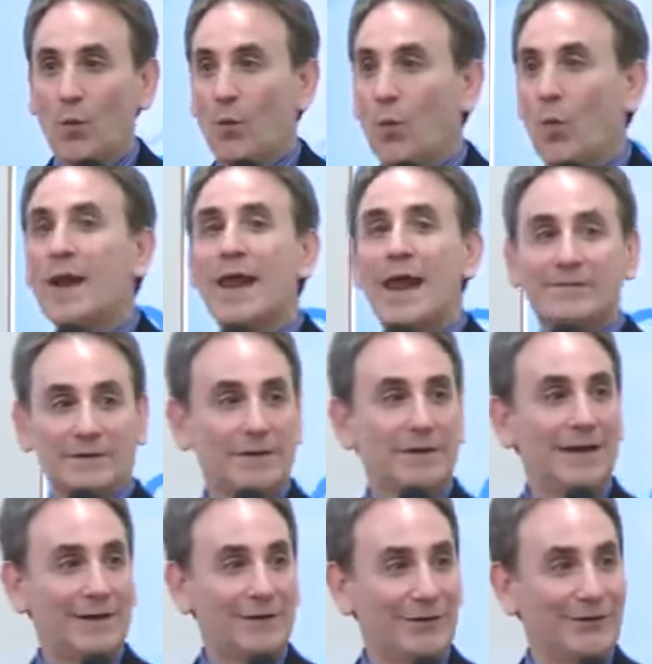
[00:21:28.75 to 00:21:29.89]
One after
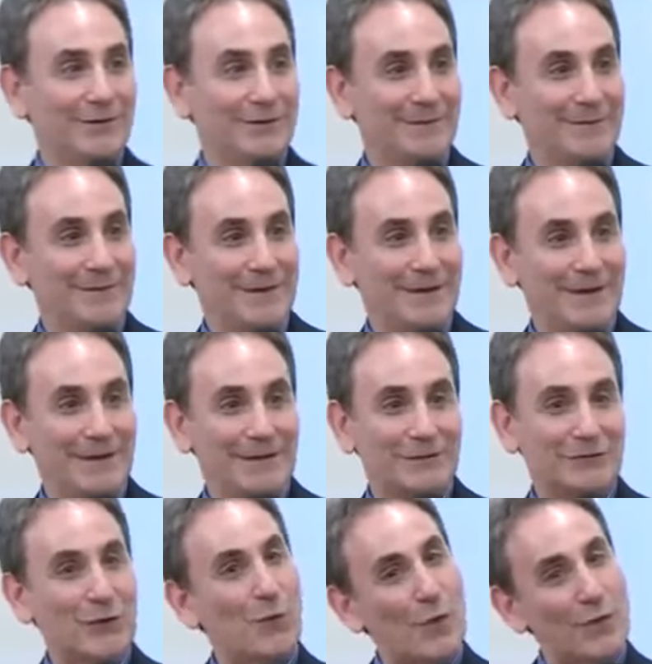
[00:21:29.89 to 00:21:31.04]
the other.
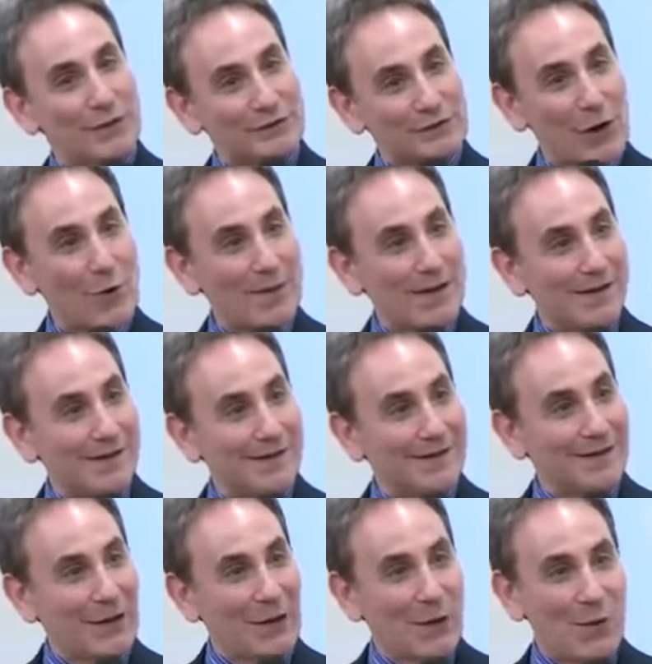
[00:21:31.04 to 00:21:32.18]
So with Atomy,
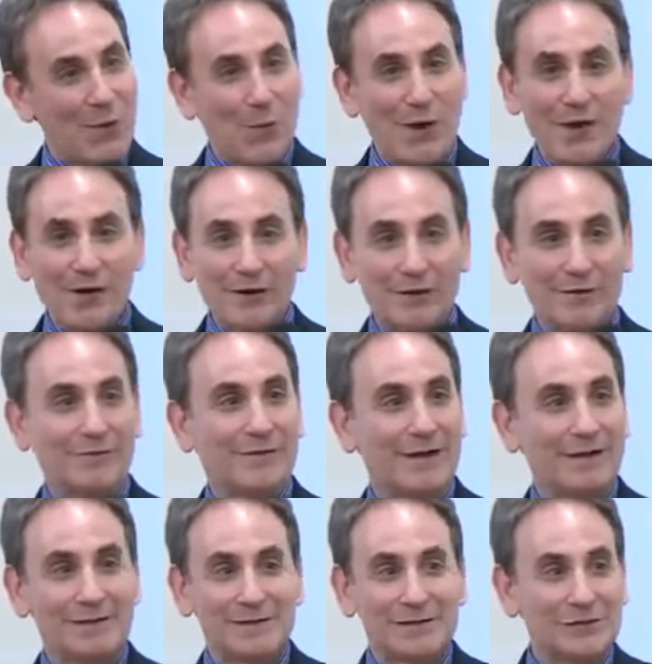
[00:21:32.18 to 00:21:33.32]
we are going to
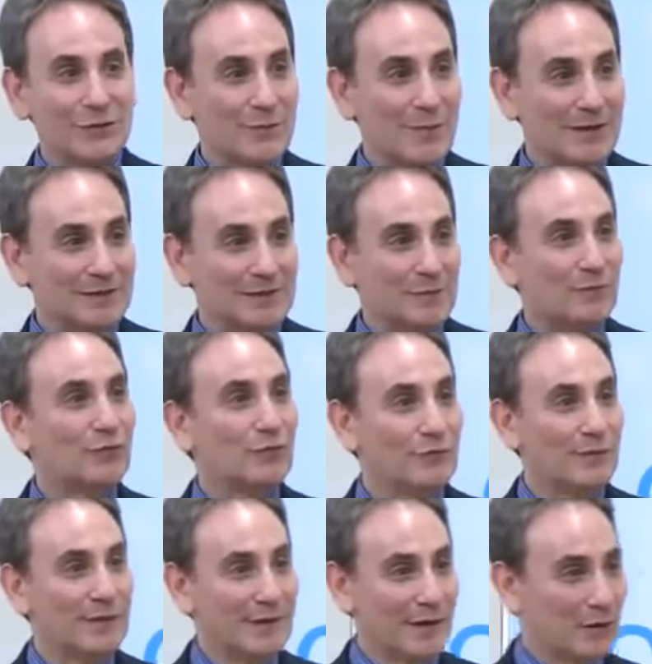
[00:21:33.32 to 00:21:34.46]
find so much
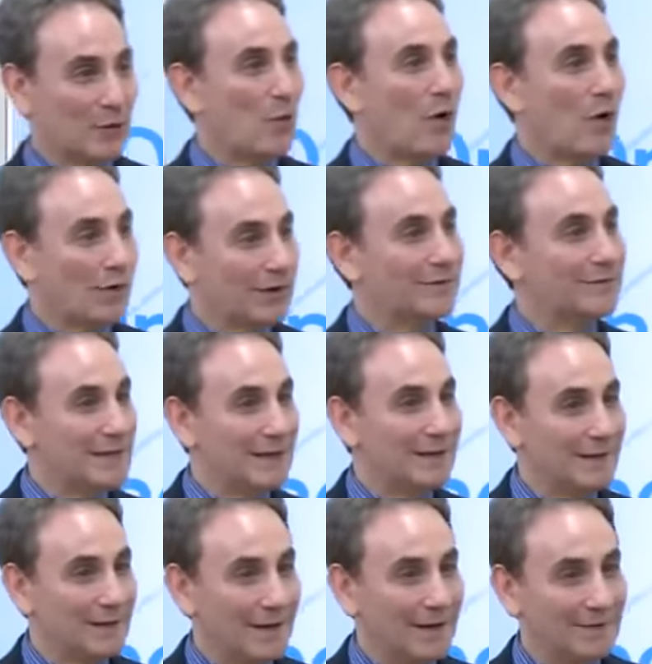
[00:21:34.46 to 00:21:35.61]
improvement in our quality of
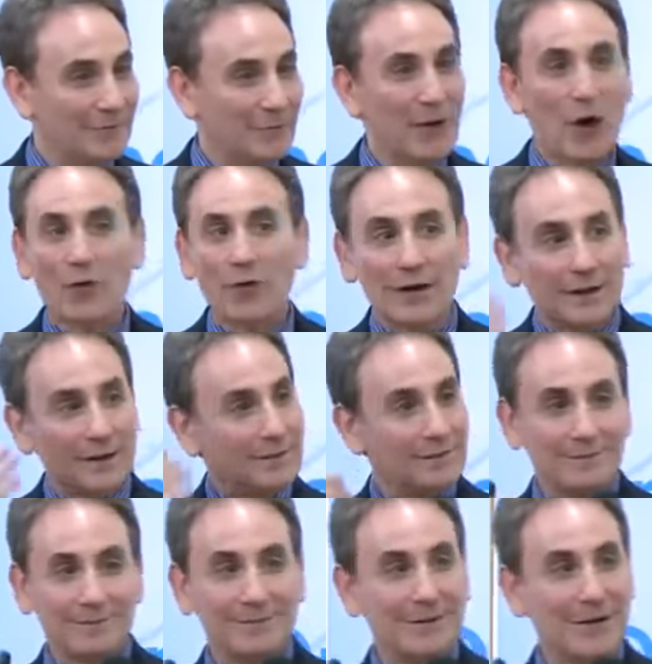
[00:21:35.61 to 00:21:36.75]
daily life. We already,
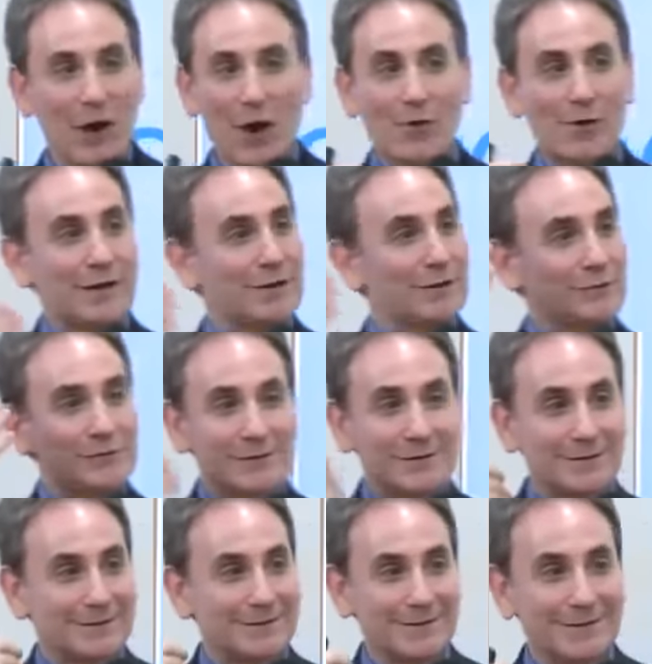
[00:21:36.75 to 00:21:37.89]
I already used the